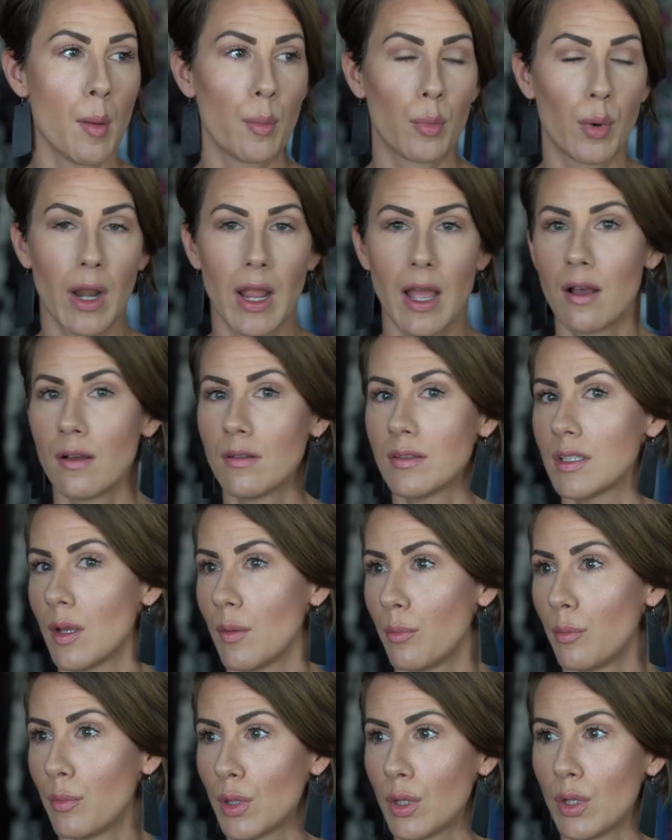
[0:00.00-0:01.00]
browns,
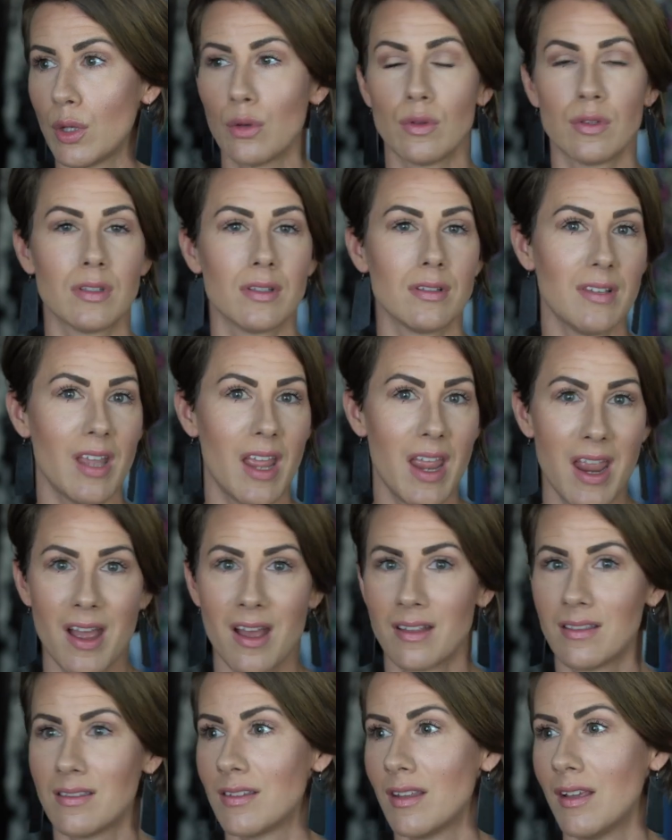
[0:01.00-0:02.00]
blues,
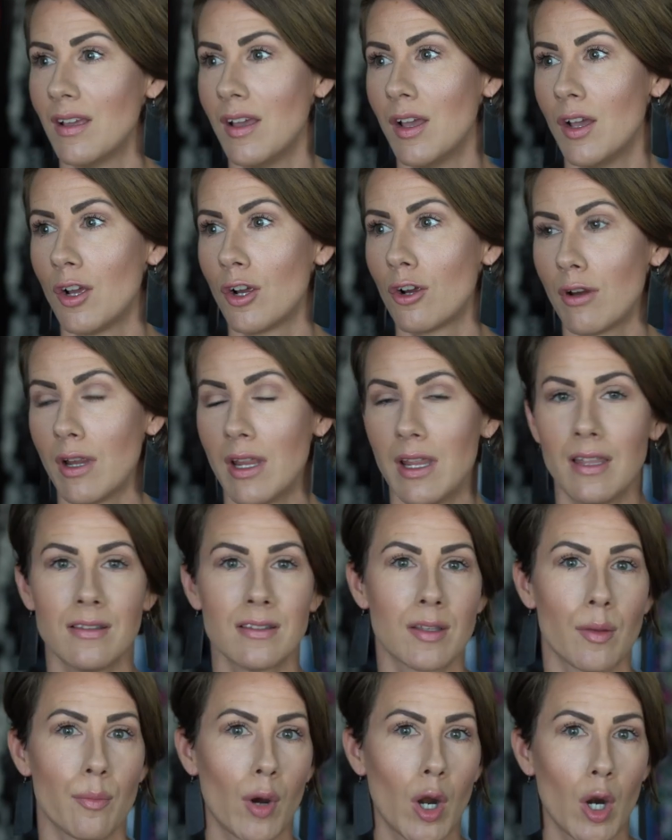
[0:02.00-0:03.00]
tans,
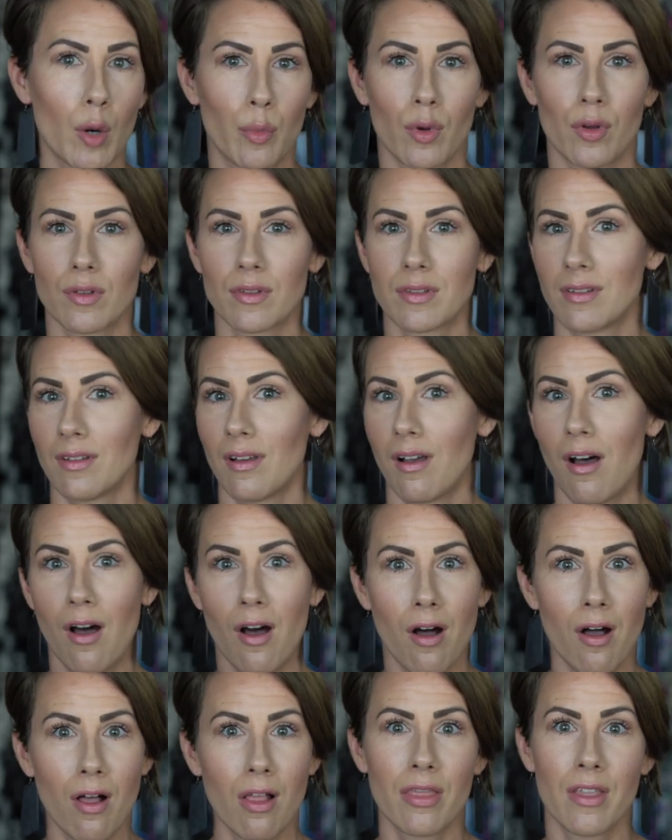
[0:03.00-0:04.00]
greens, purples,
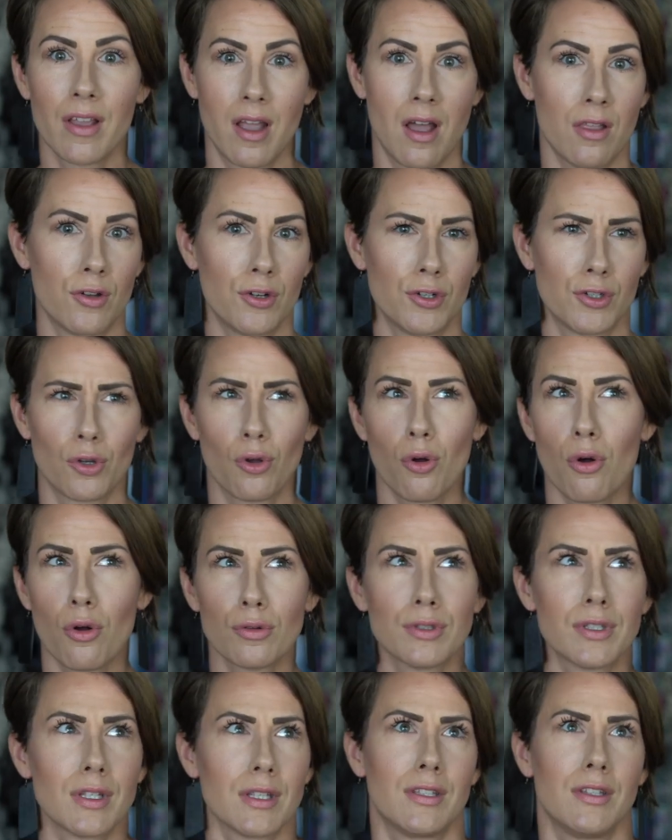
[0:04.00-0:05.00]
all the colors,
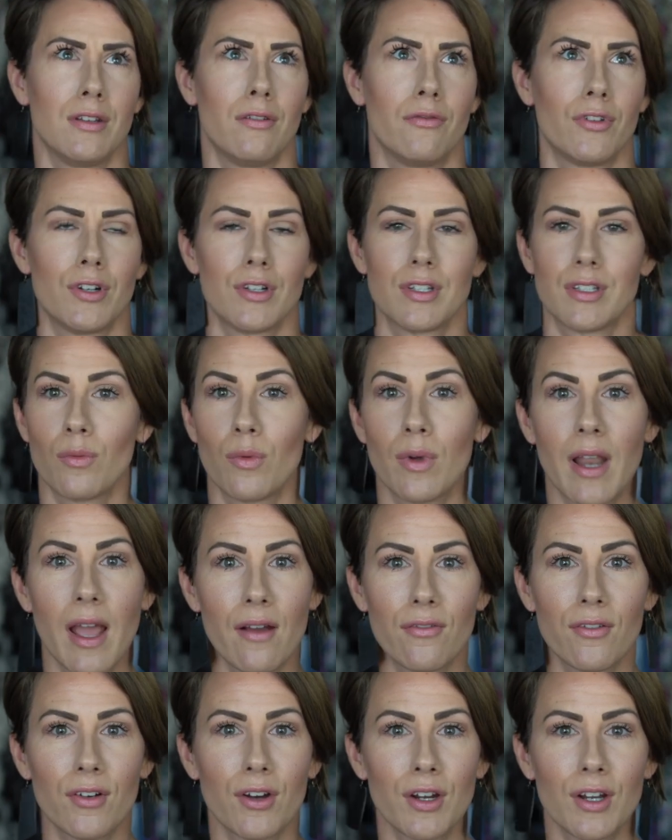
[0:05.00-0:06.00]
golds, silvers,
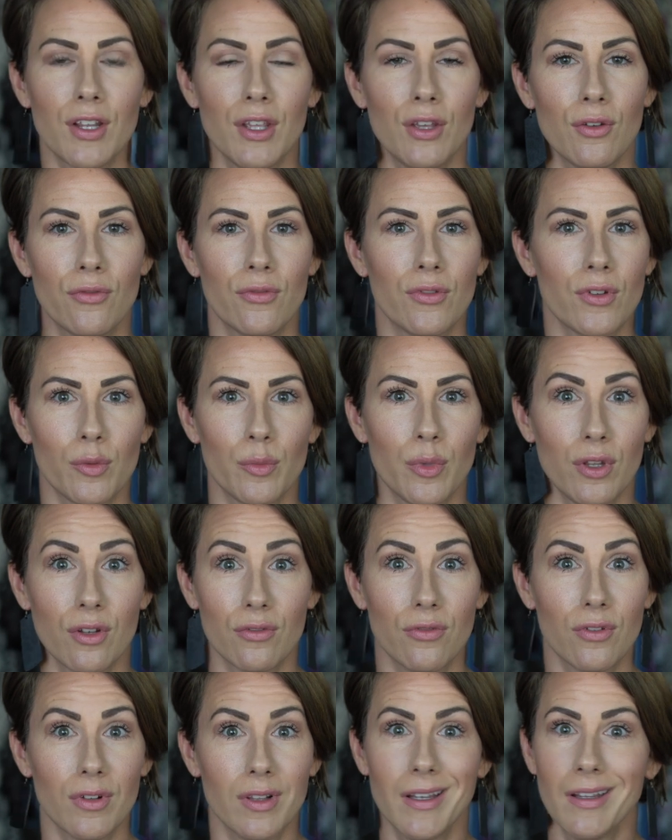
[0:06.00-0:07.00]
whatever you feel
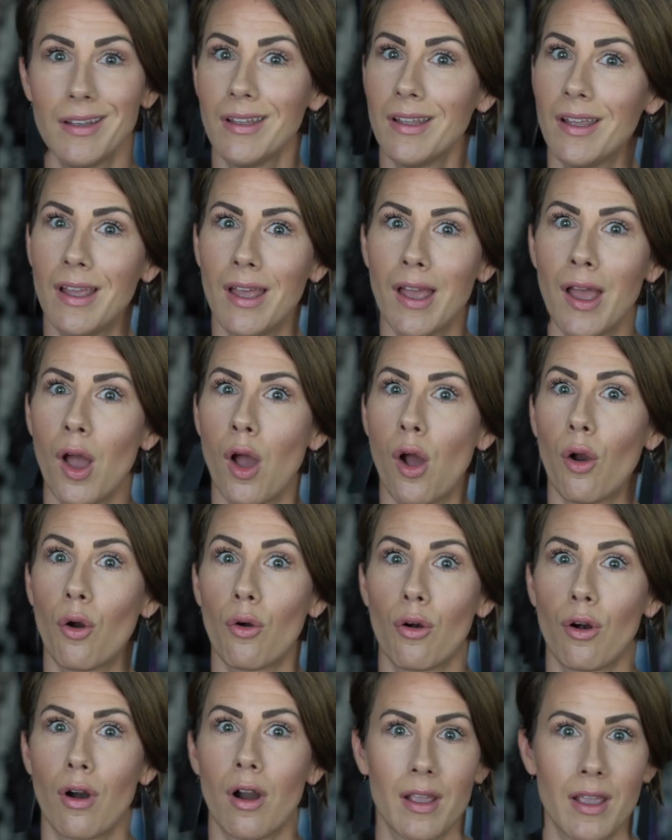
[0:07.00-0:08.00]
beautiful in,
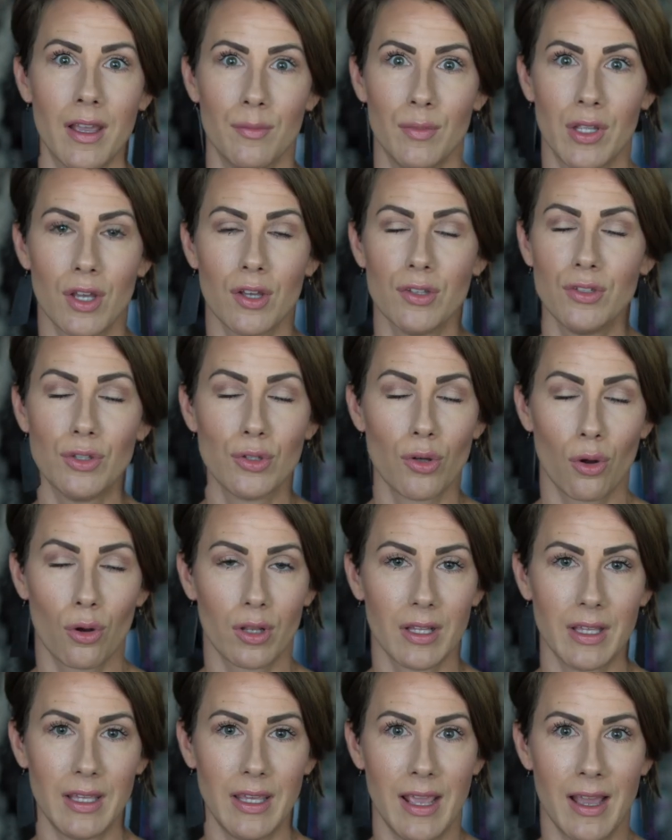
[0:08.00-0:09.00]
rock it, because you
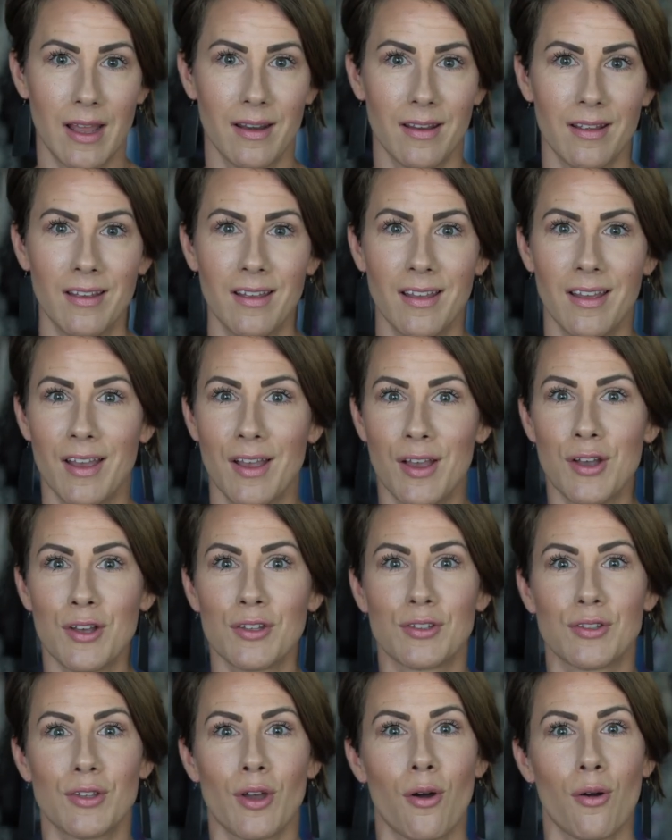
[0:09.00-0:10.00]
totally can.
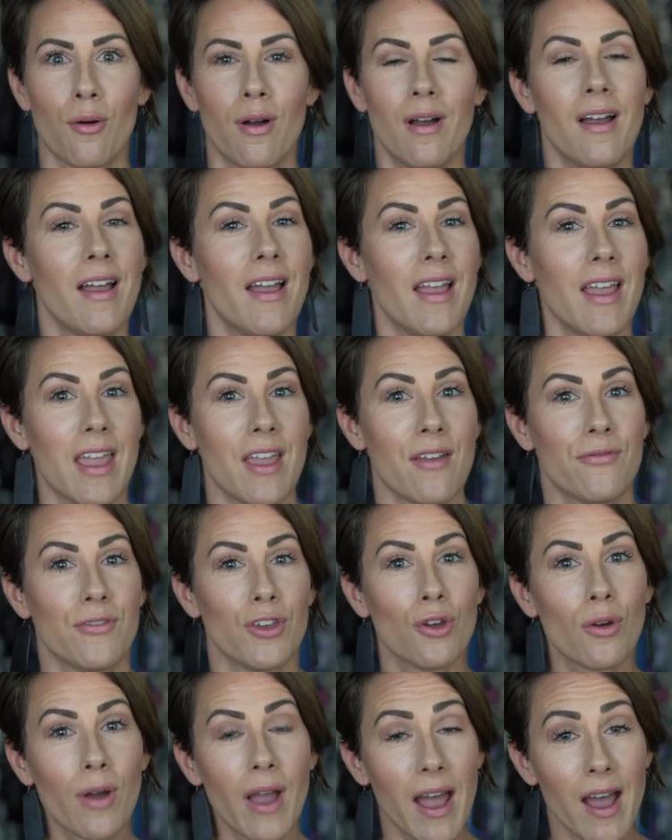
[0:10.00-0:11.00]
So if
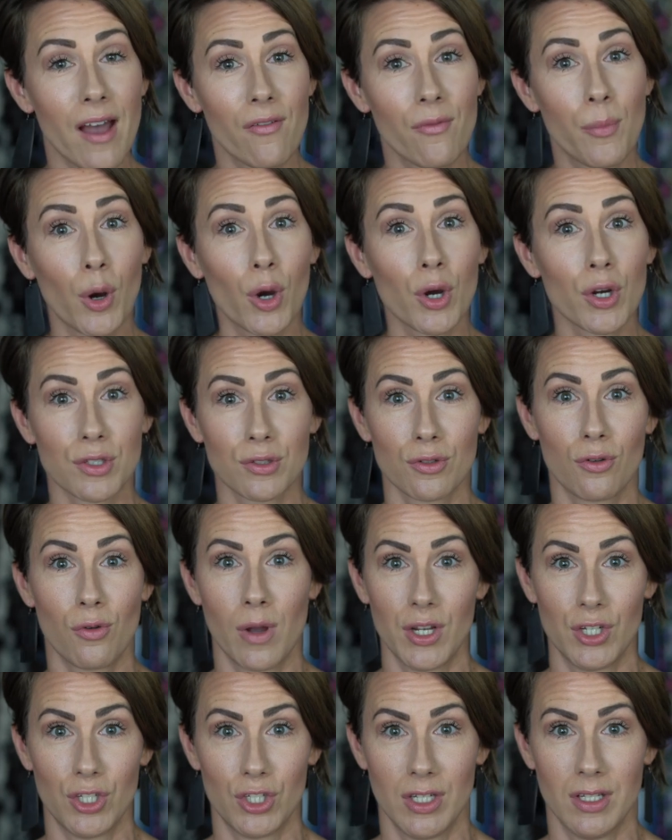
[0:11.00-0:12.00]
you have personal
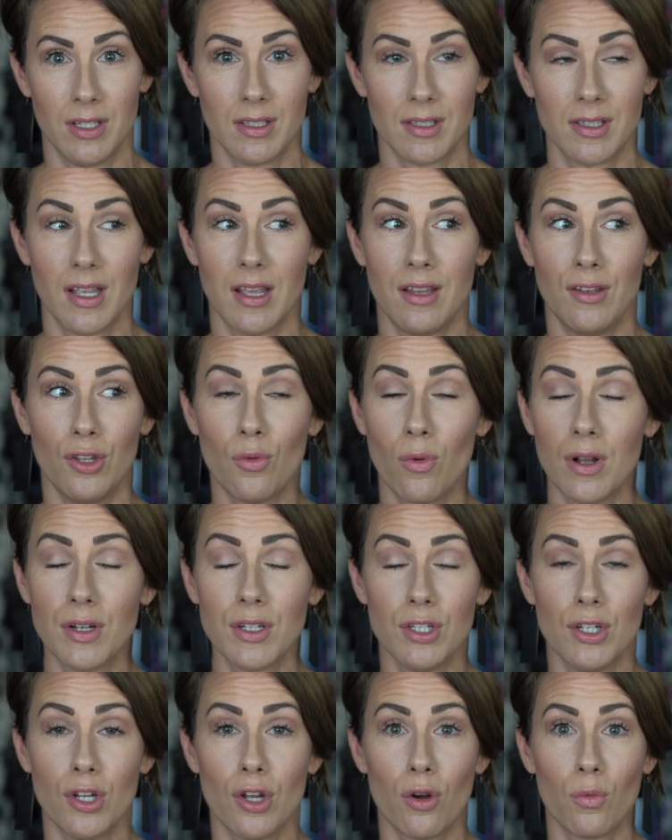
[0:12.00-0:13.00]
questions and you want
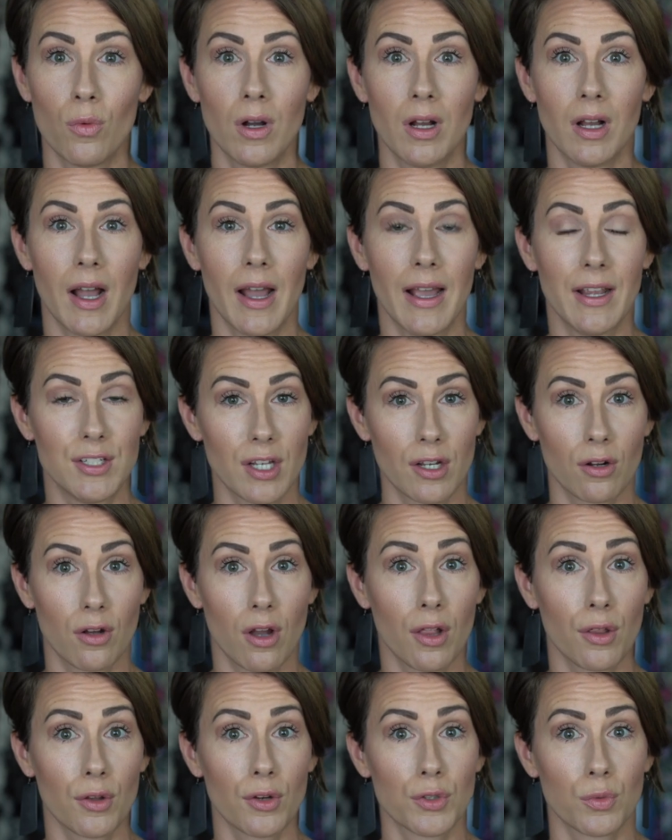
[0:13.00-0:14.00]
to know what eyeshadow
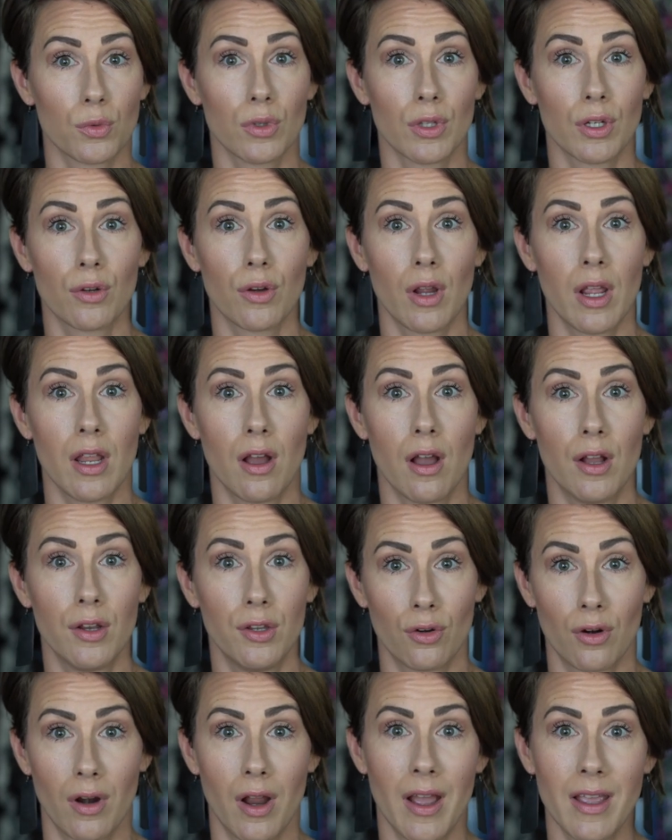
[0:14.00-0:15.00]
colors will look great on
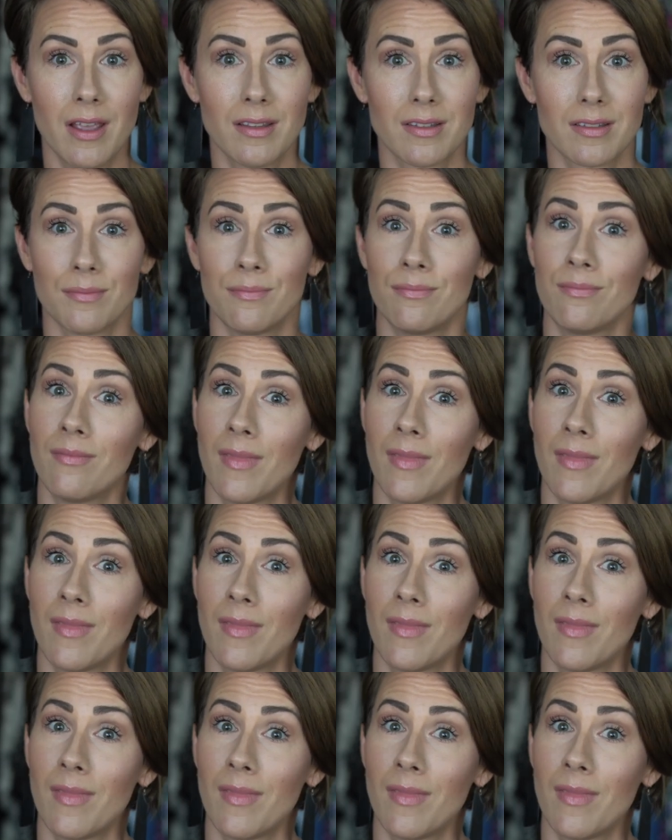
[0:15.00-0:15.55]
your eyes,